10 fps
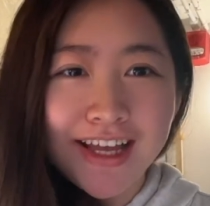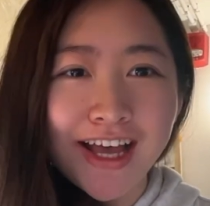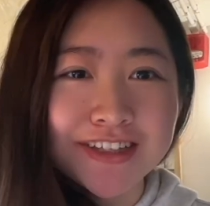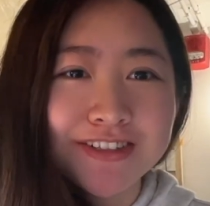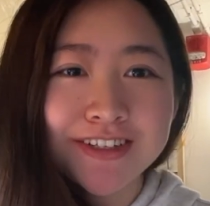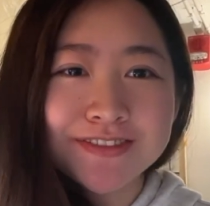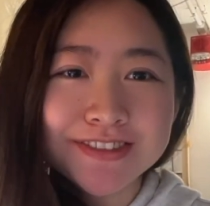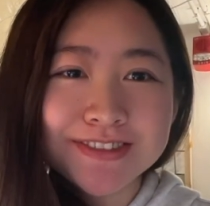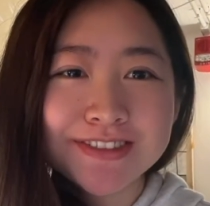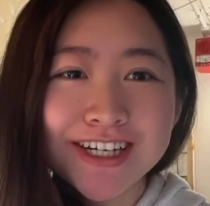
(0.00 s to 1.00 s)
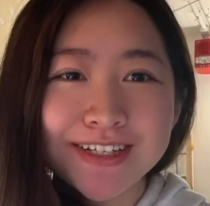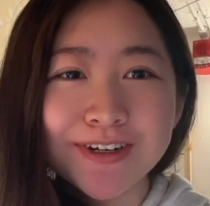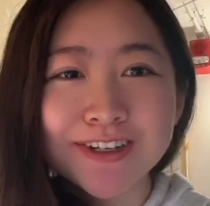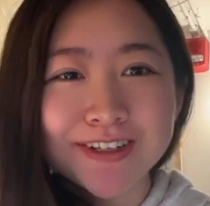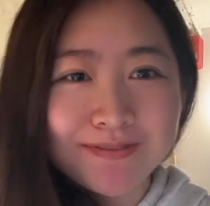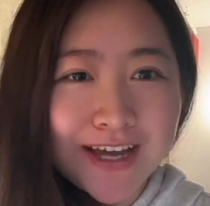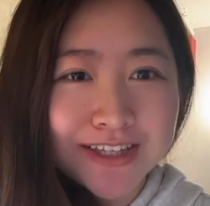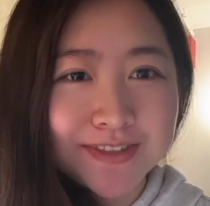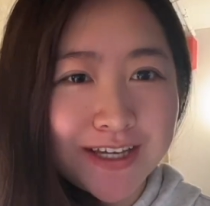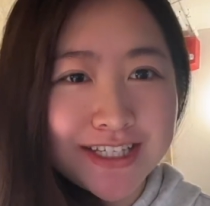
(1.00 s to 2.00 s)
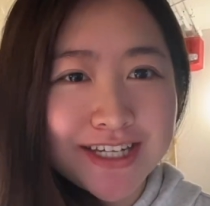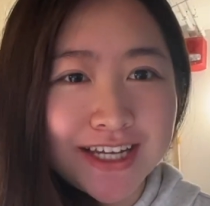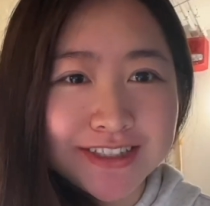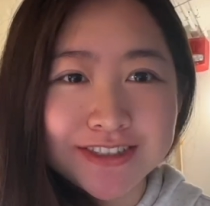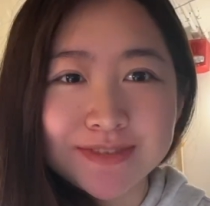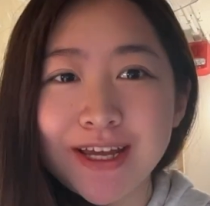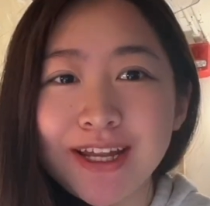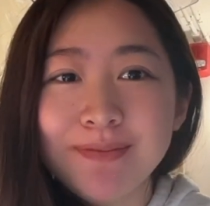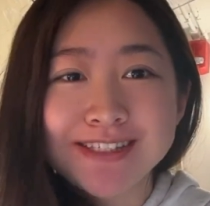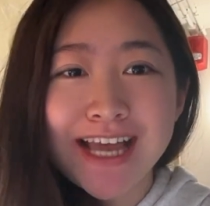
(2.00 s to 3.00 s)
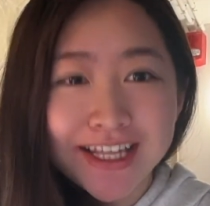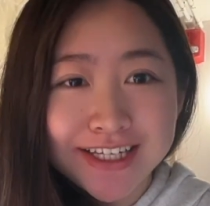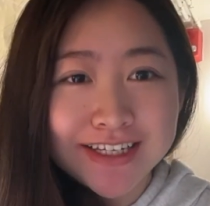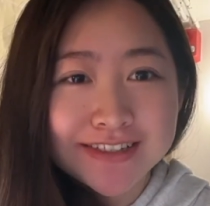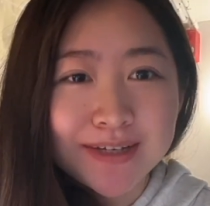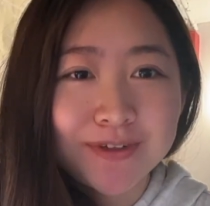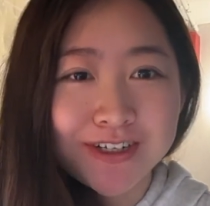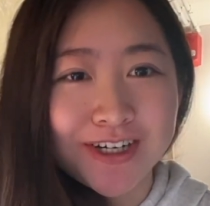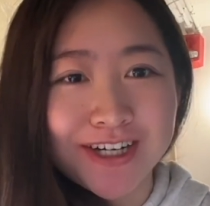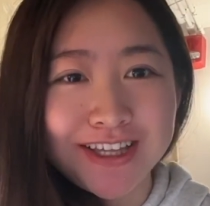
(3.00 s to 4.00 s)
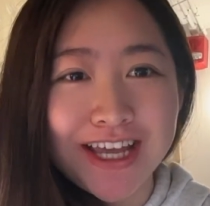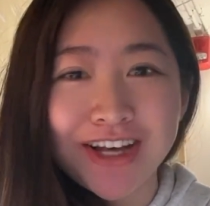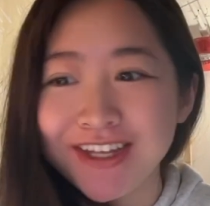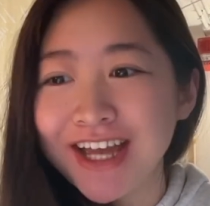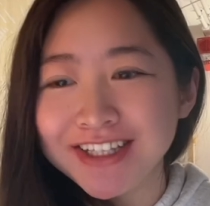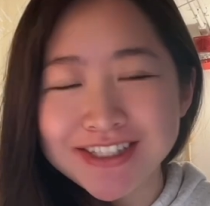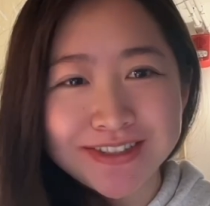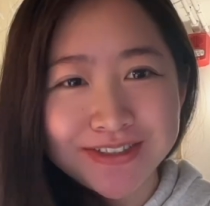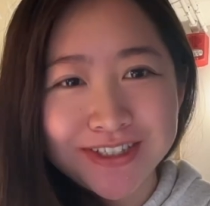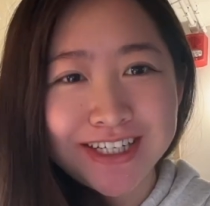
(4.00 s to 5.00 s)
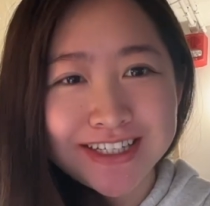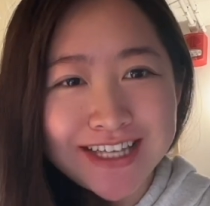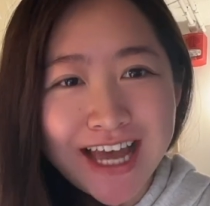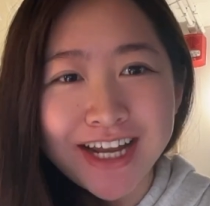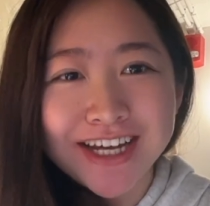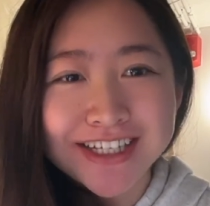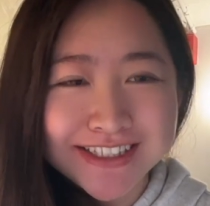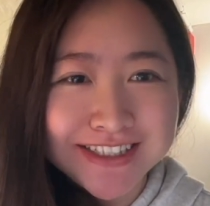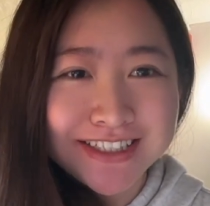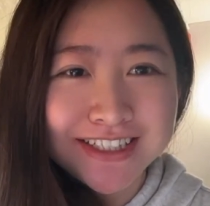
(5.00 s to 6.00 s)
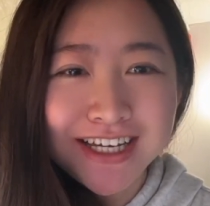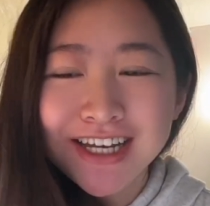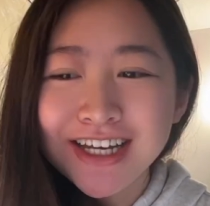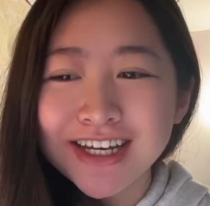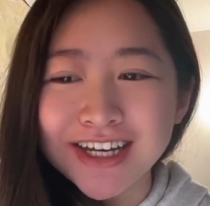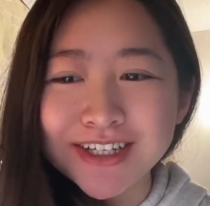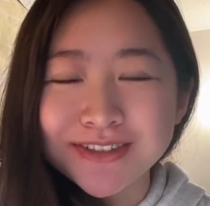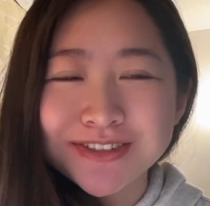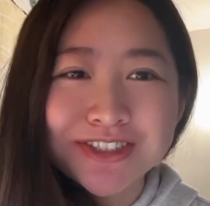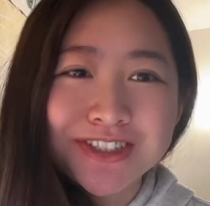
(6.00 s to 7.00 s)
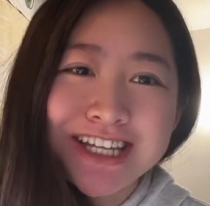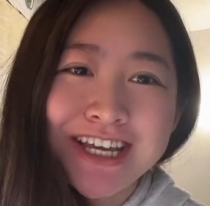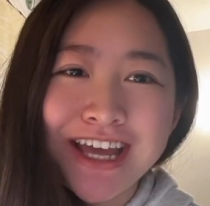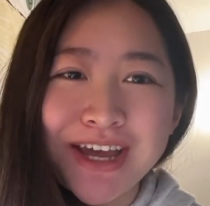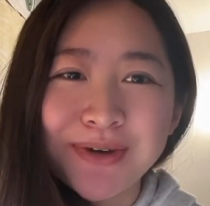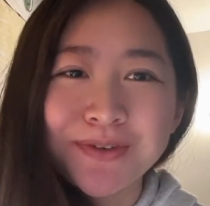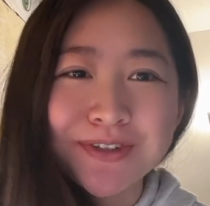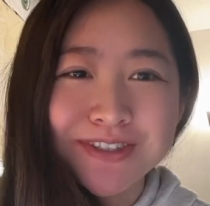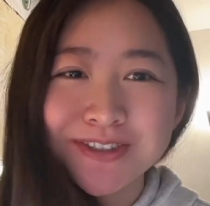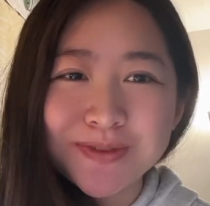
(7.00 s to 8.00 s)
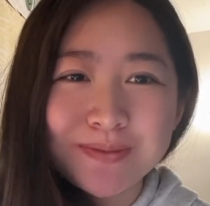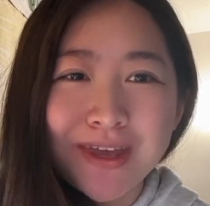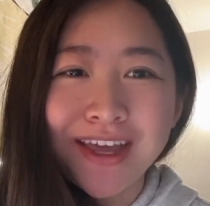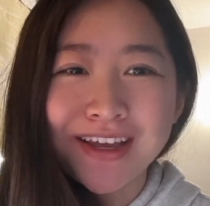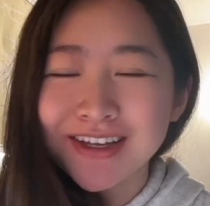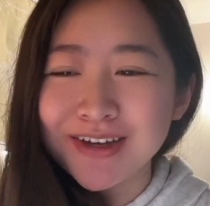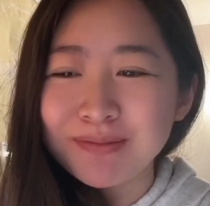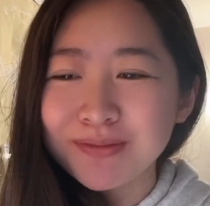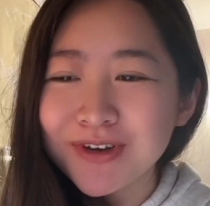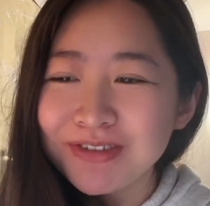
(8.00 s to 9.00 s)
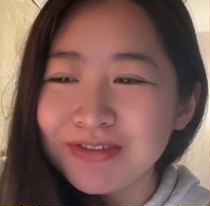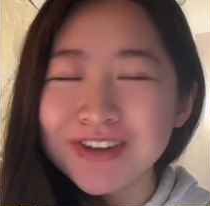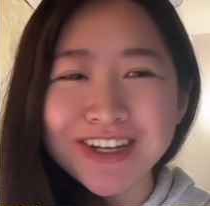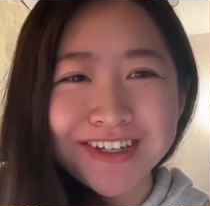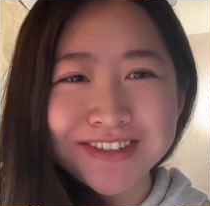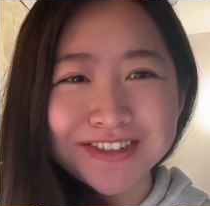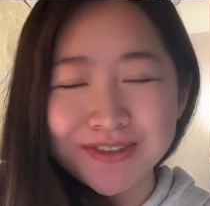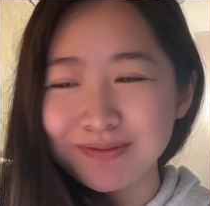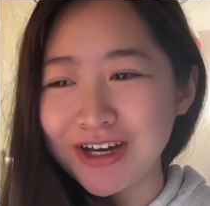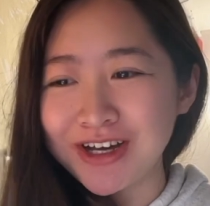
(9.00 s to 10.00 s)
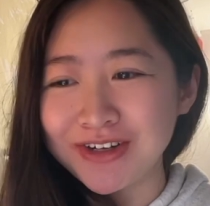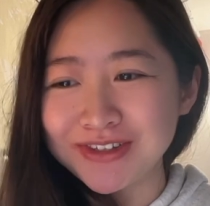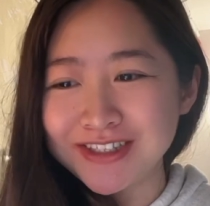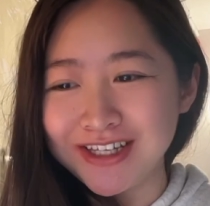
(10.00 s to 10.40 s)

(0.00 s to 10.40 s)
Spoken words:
Hello everyone, welcome back to my channel. My name is Alex. I'm a current LDIT student at HGSE. So today I want to make a brief video about